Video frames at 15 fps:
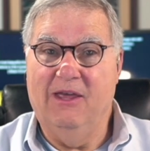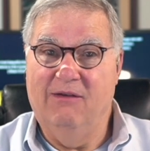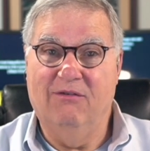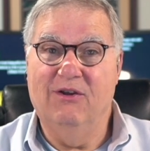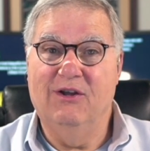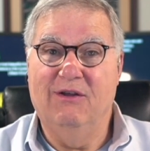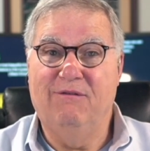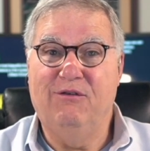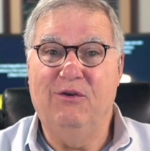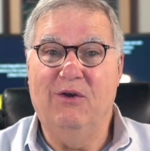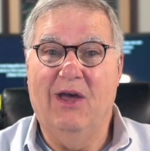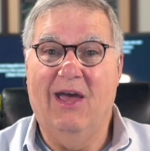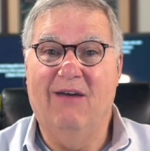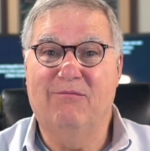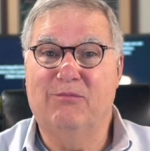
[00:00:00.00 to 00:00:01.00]
even if
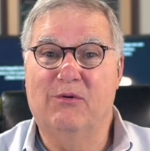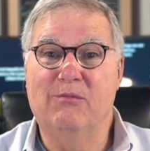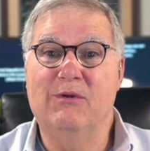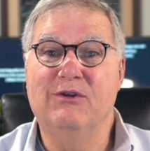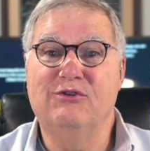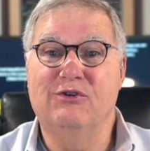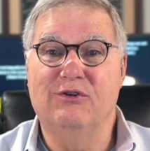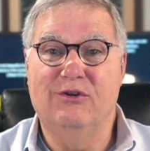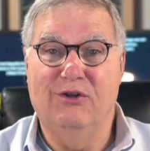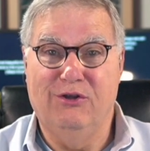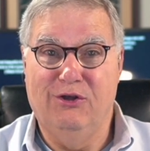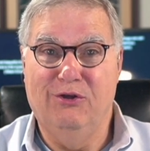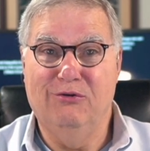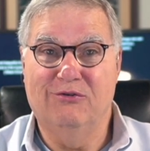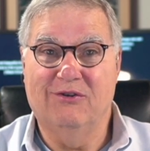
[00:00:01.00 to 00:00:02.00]
you have permission to
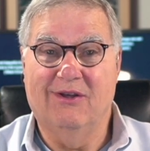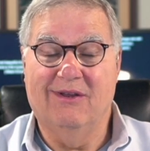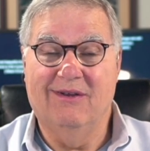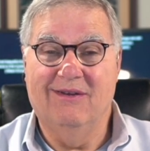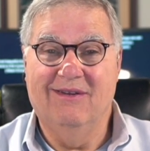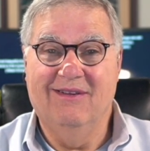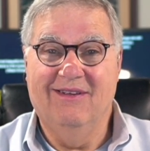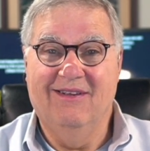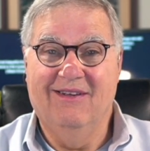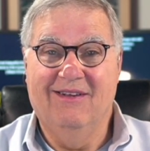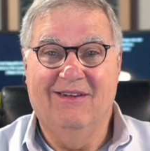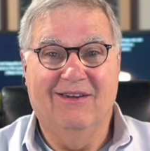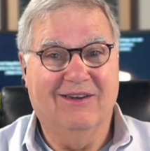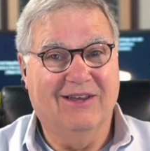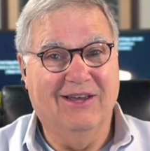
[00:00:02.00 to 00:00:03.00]
use it.
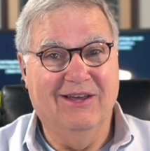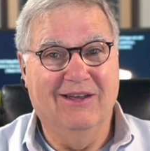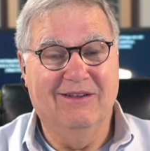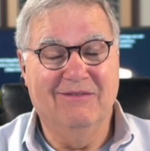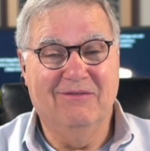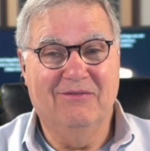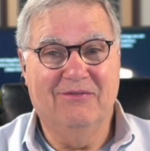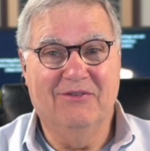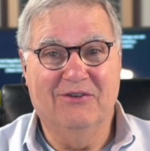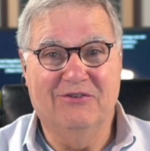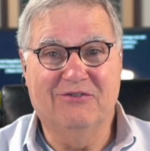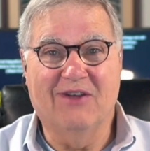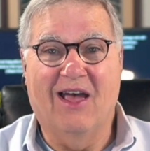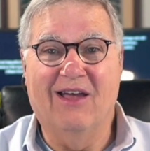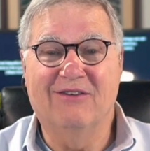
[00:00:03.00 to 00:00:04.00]
Again, the
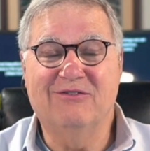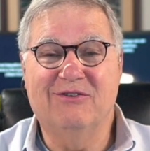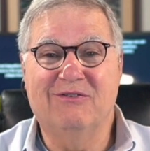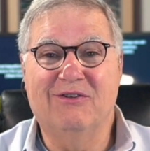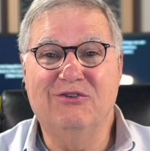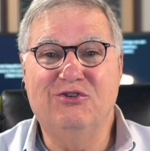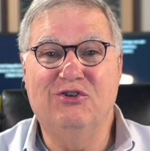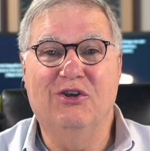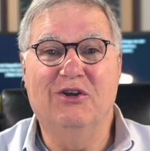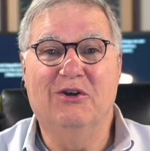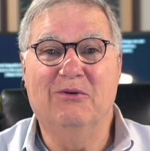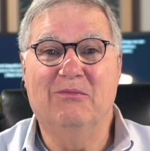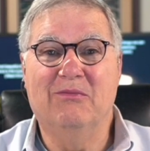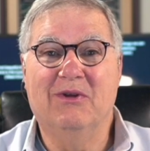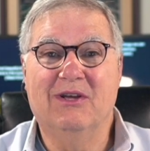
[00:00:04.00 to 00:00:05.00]
size of the
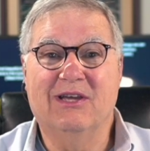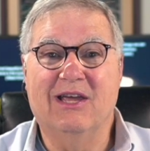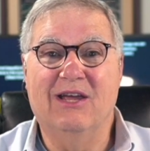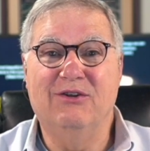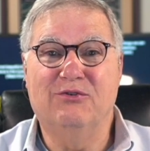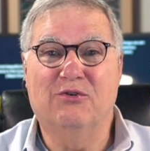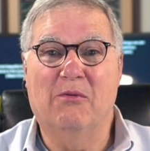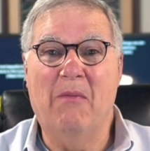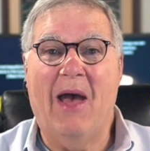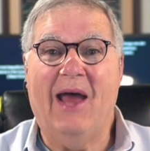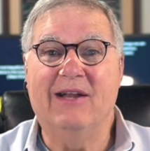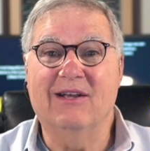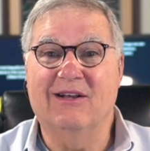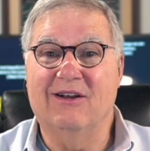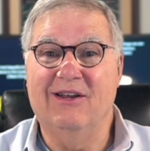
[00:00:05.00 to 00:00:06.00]
gym can
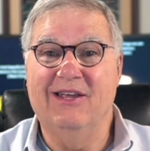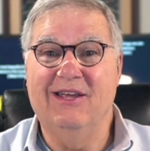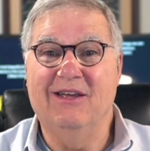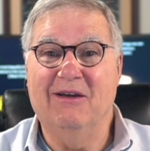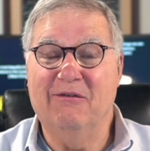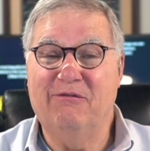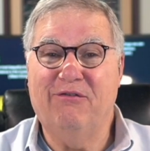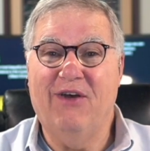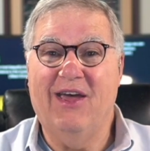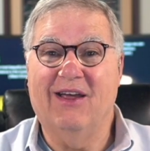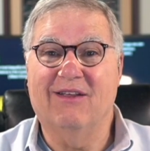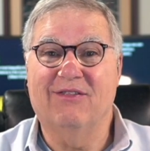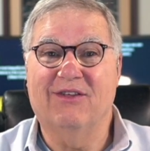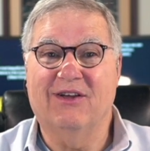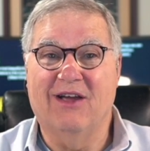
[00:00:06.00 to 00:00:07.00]
dramatically
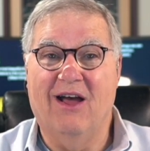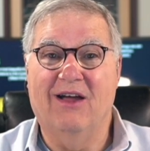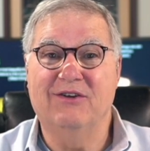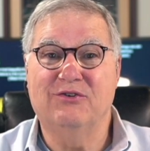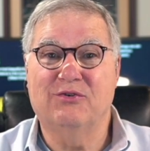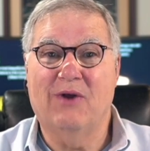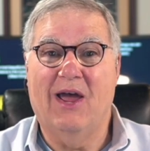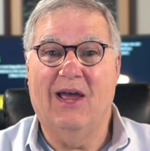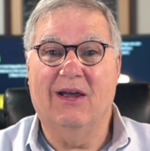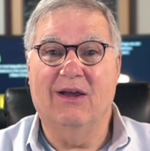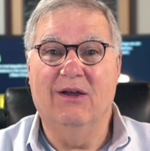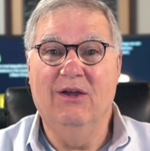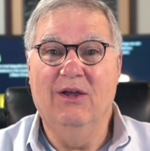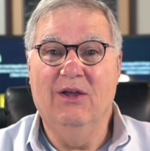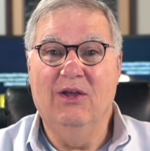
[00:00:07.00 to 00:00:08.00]
affect the contract,
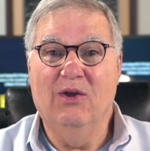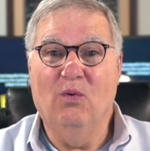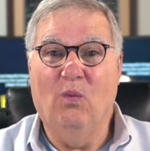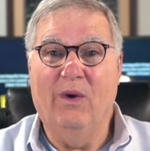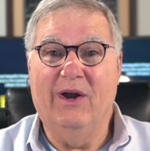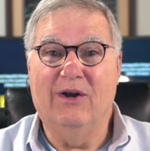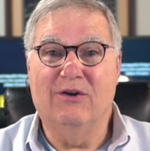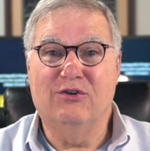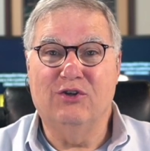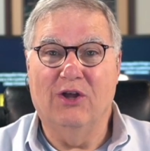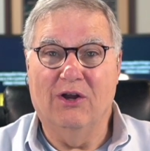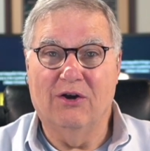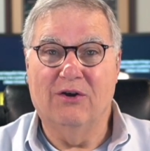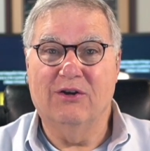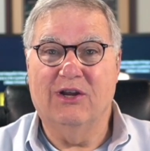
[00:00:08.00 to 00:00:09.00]
where
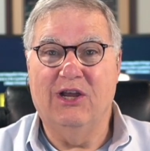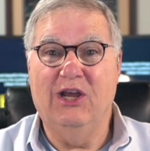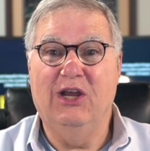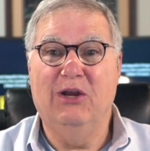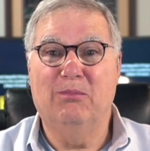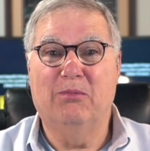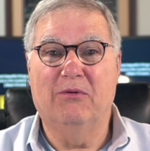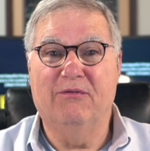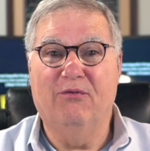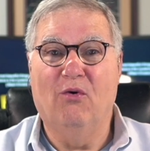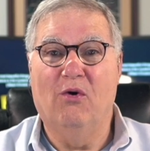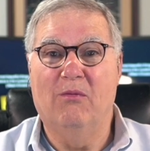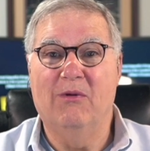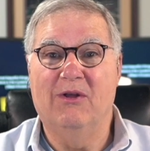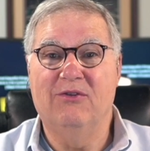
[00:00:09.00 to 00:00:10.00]
turnkey
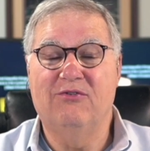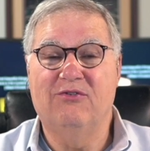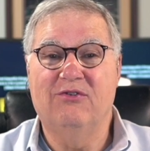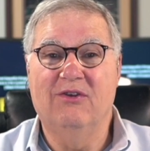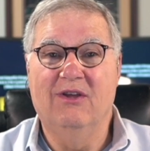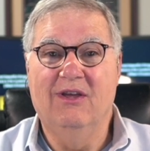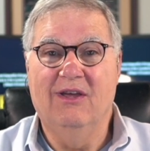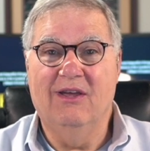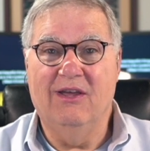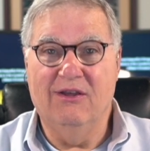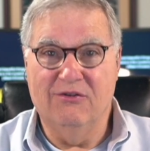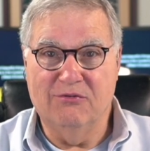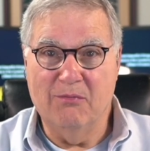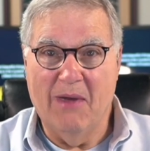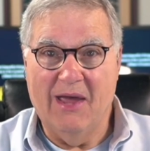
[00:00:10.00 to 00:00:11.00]
performance
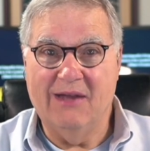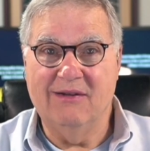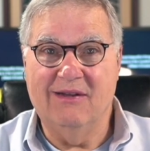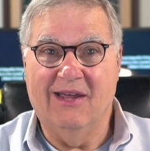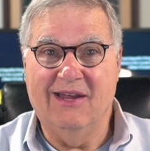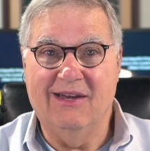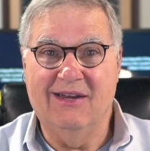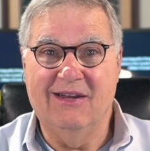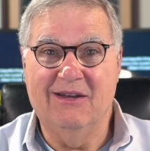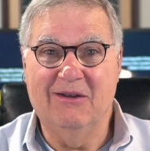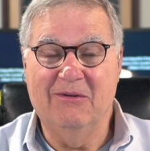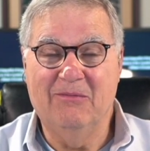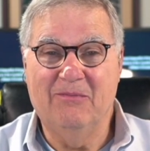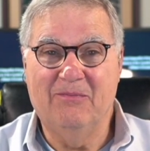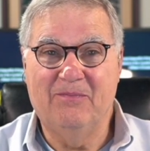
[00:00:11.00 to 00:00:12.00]
is
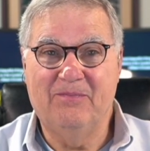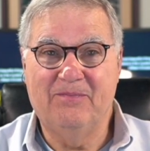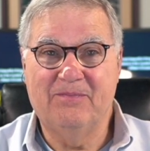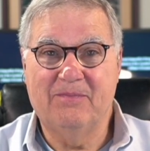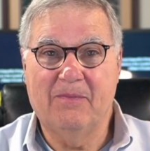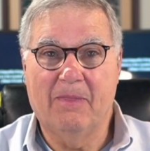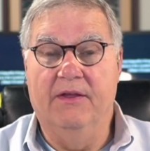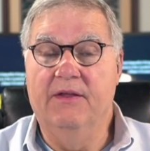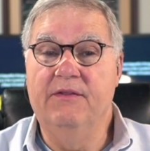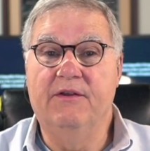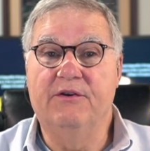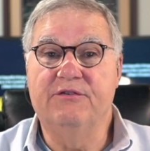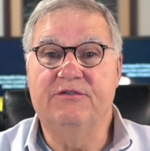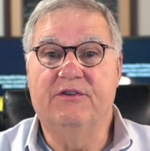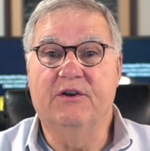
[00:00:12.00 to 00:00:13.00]
mandated. Then
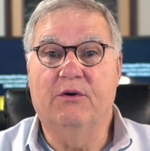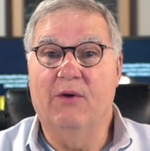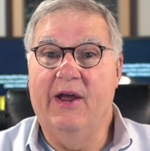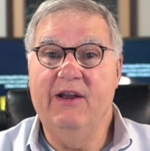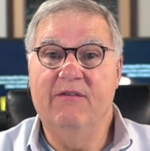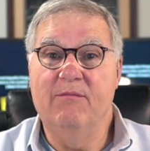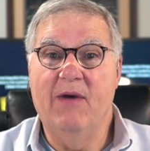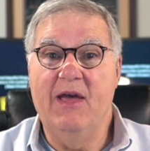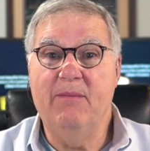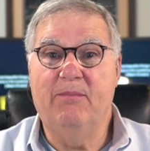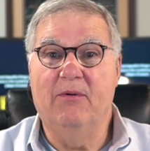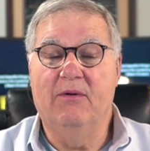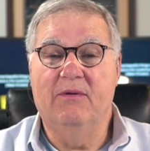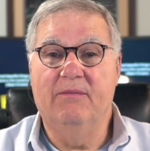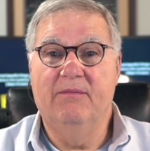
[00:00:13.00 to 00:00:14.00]
there's the grade of
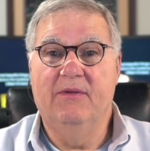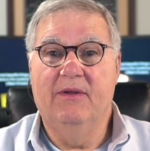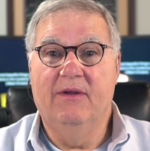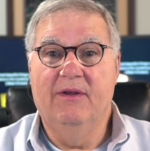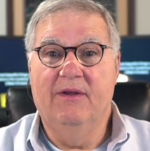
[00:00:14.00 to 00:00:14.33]
maple.